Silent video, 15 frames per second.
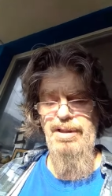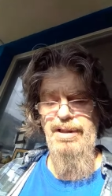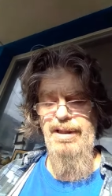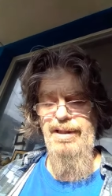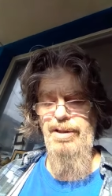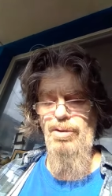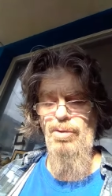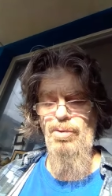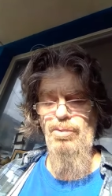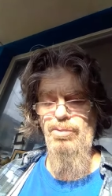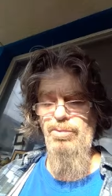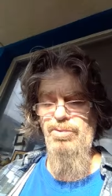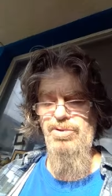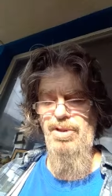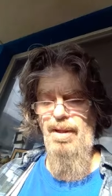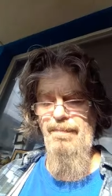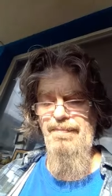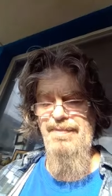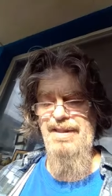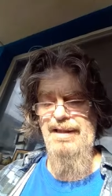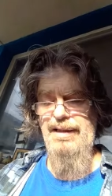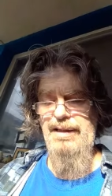They know
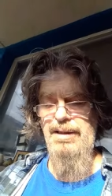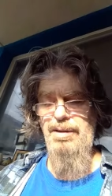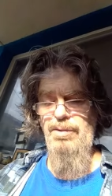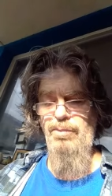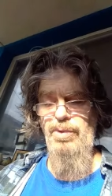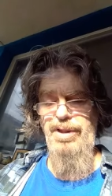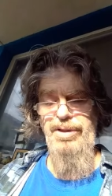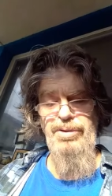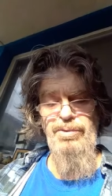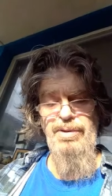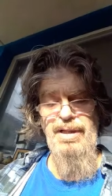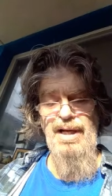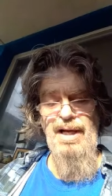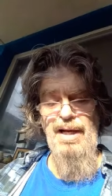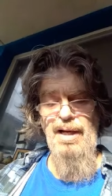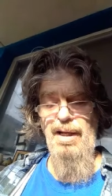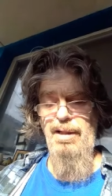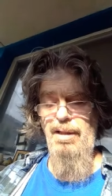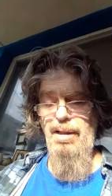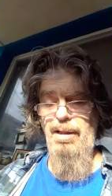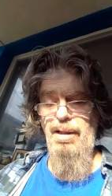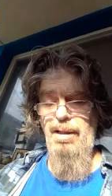something we do not,
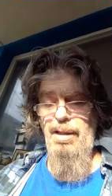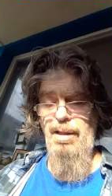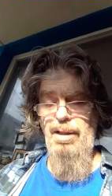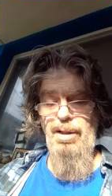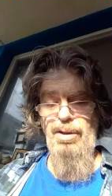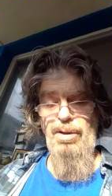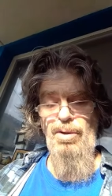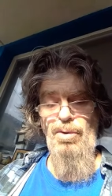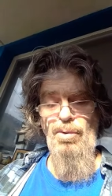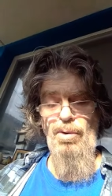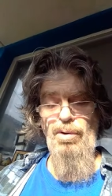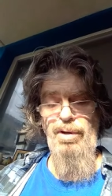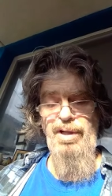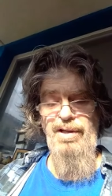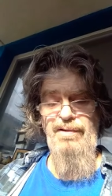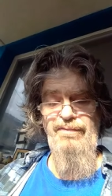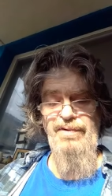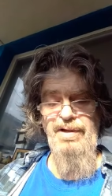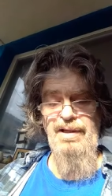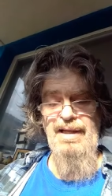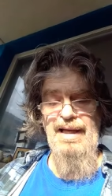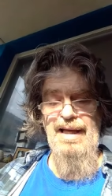nor
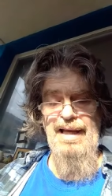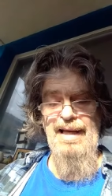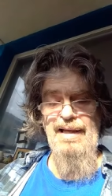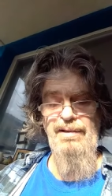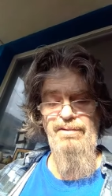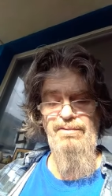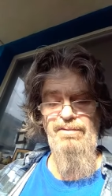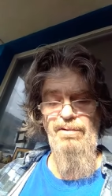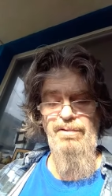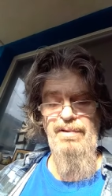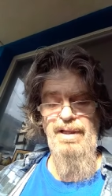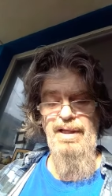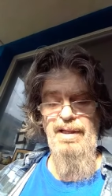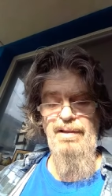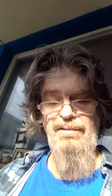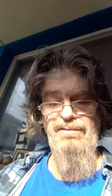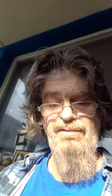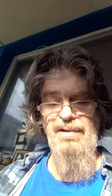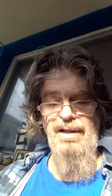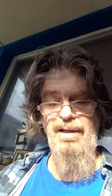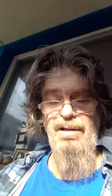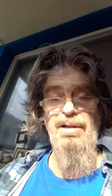even can, so they
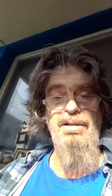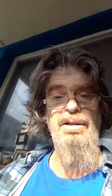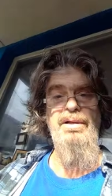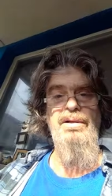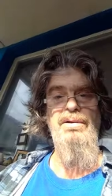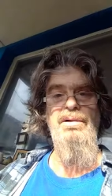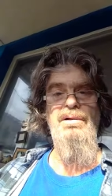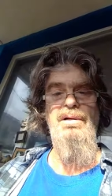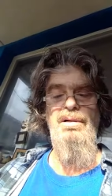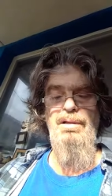stay clear